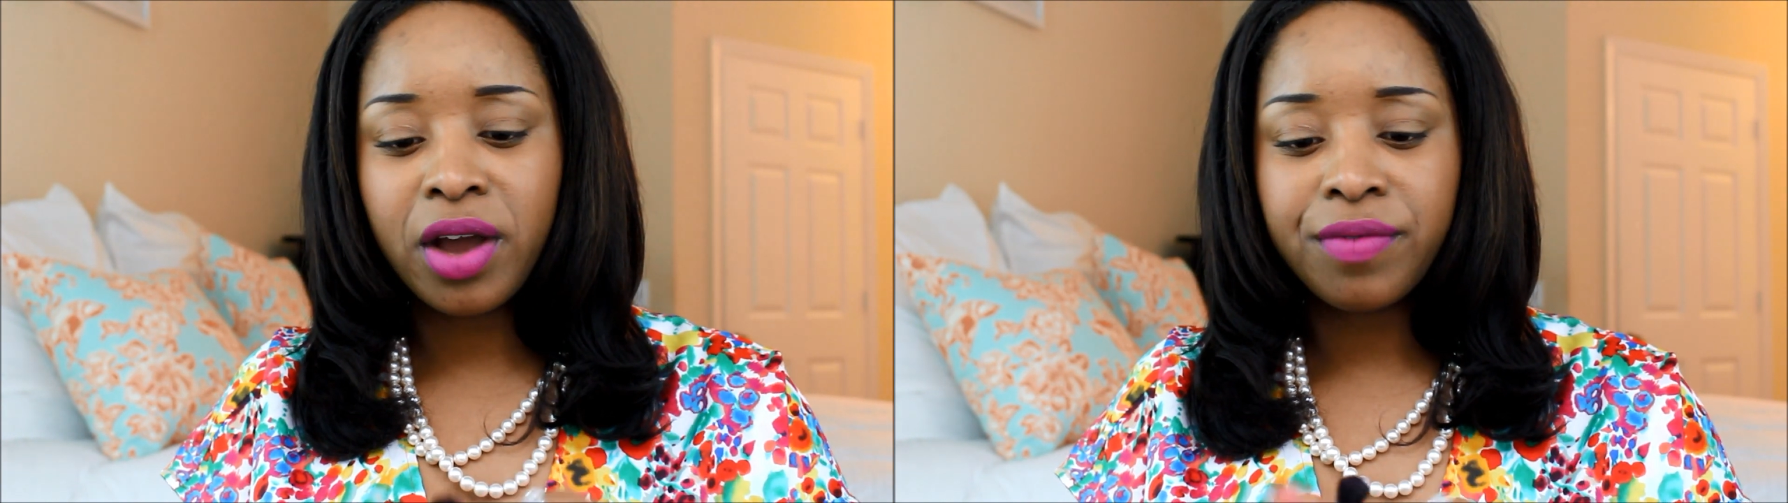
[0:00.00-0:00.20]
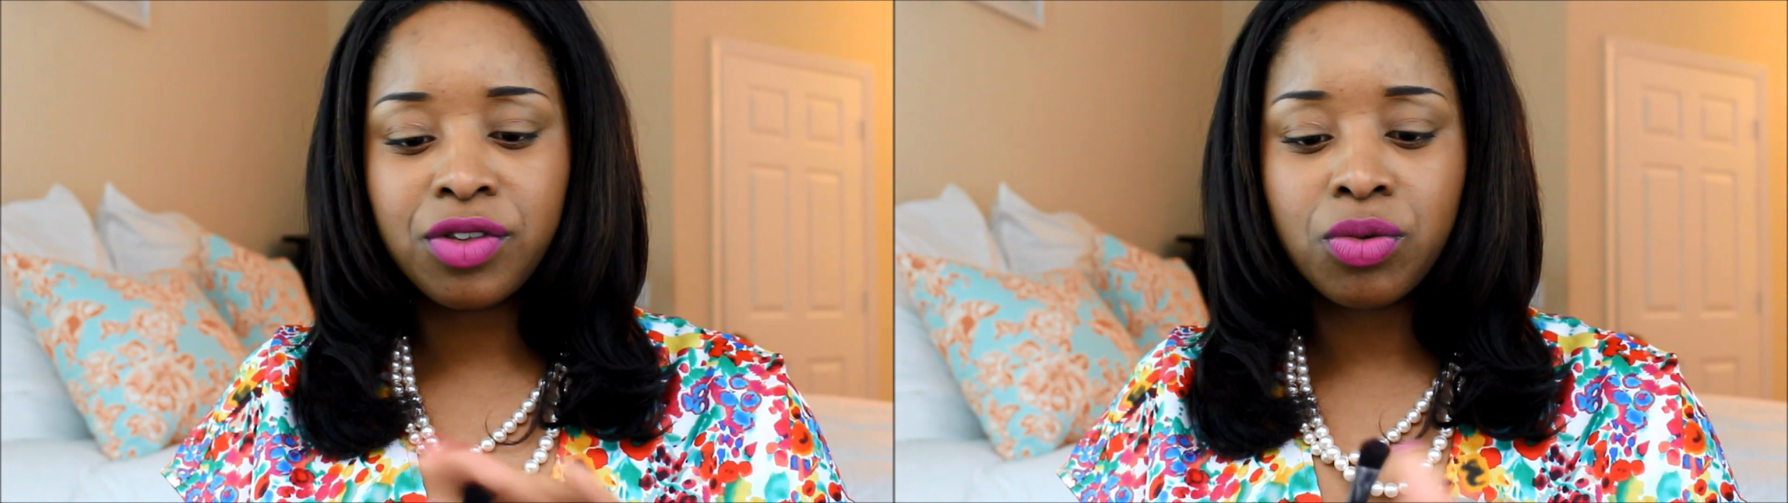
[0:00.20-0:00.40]

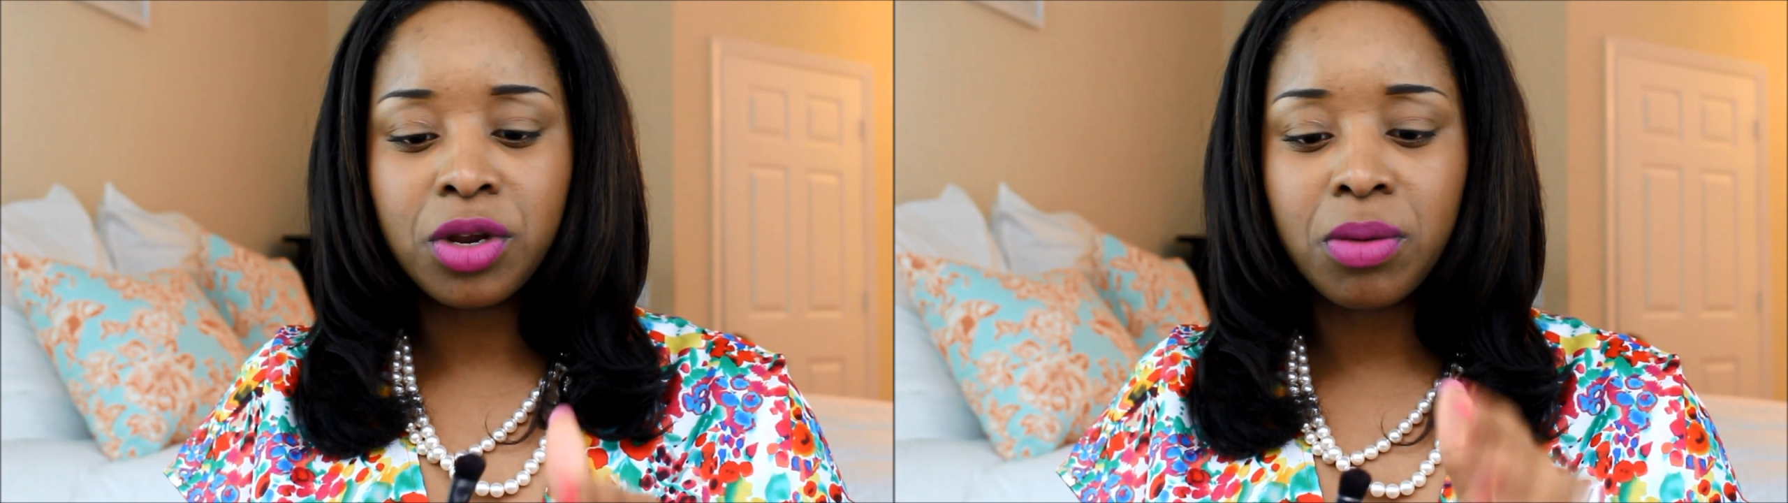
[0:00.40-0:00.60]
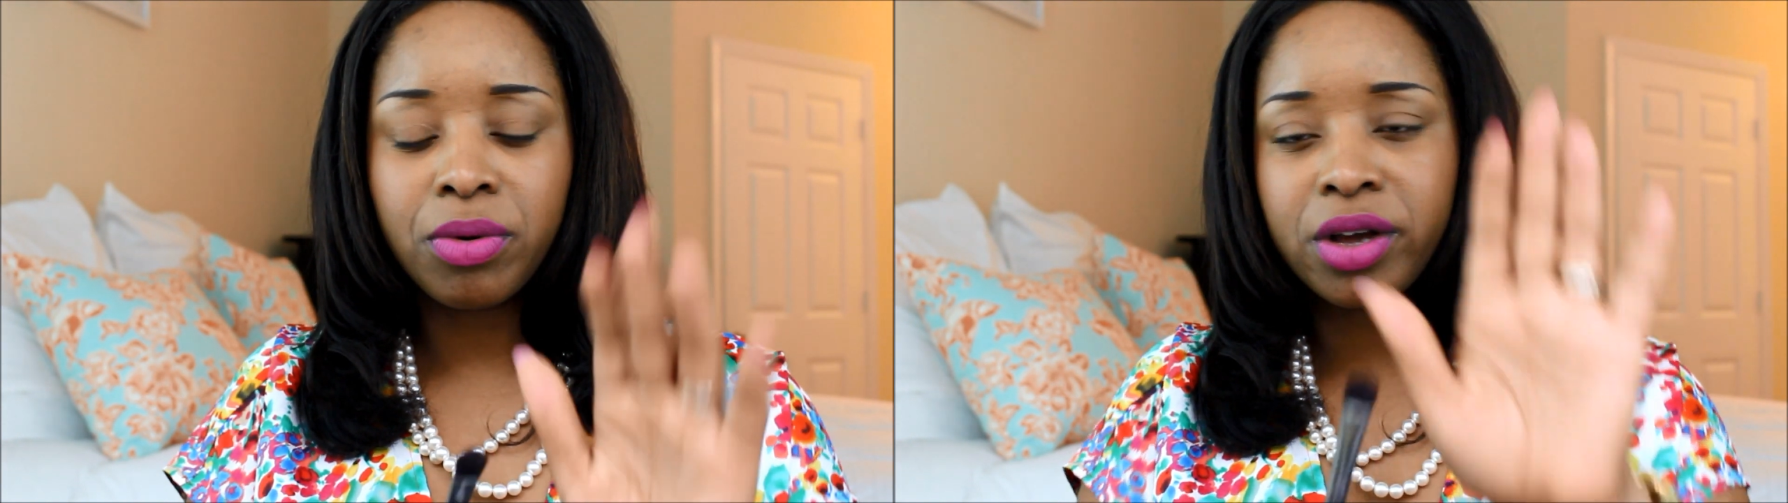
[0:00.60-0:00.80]
have too
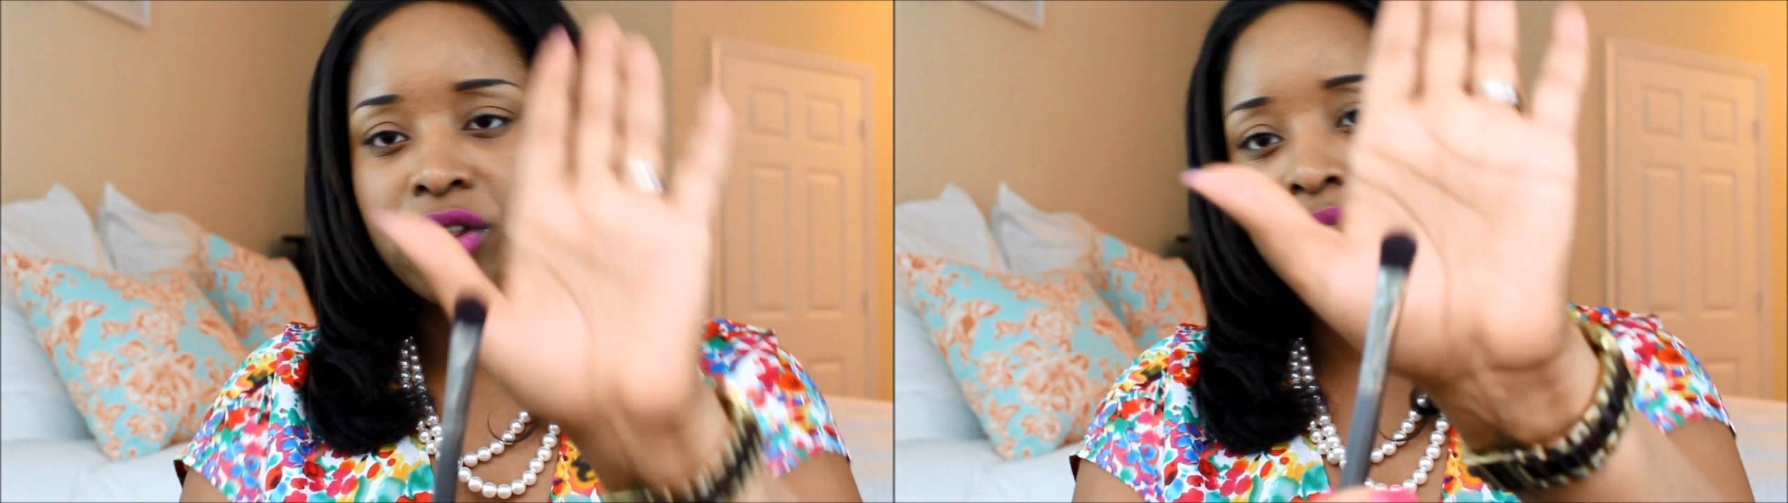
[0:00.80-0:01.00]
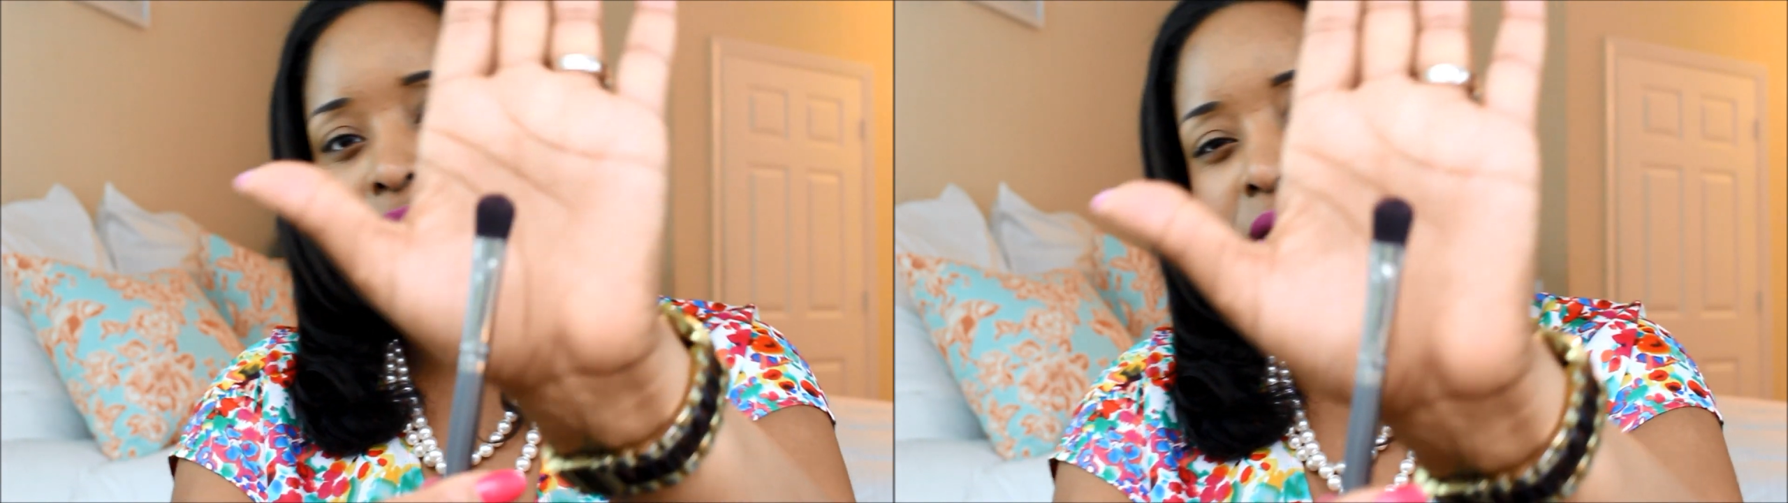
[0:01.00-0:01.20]
many
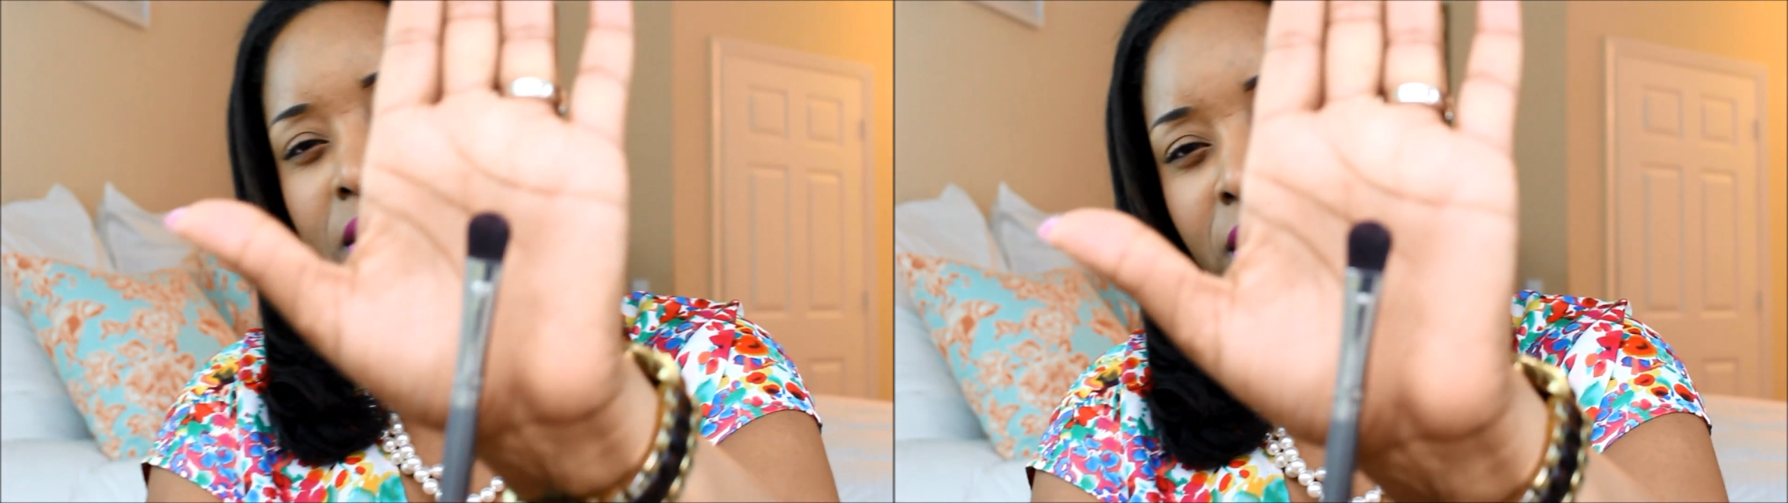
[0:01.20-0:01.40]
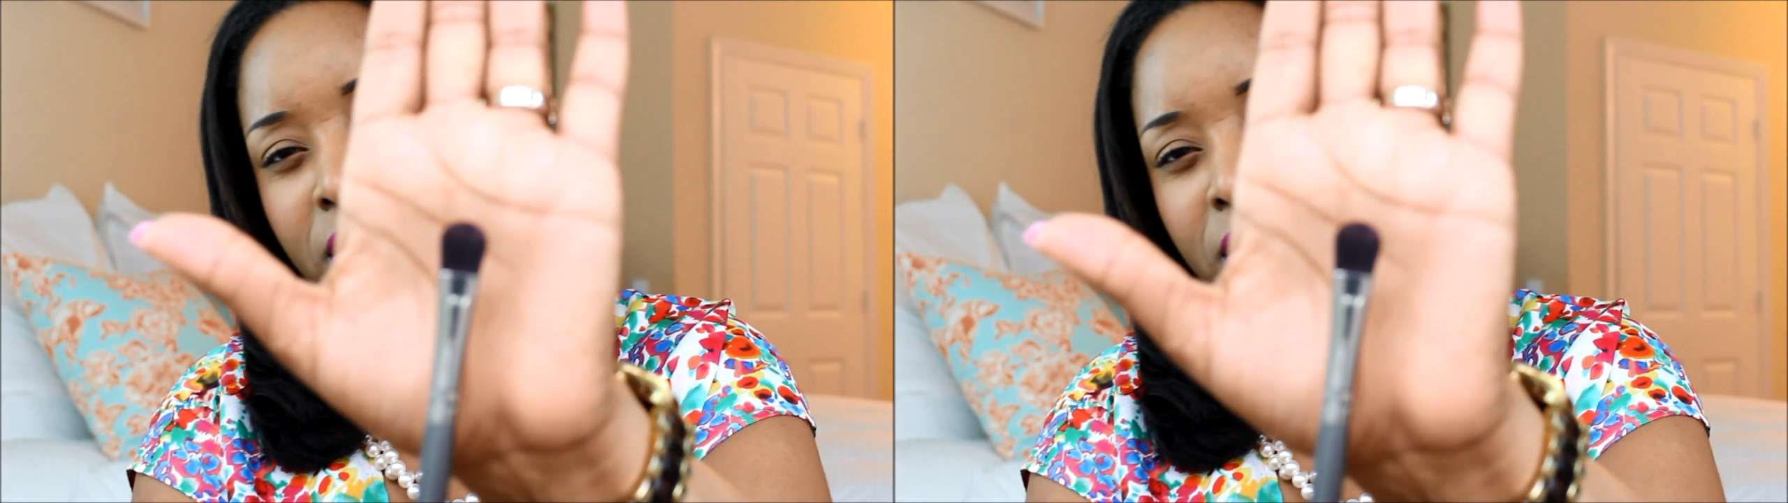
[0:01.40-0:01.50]
brushes.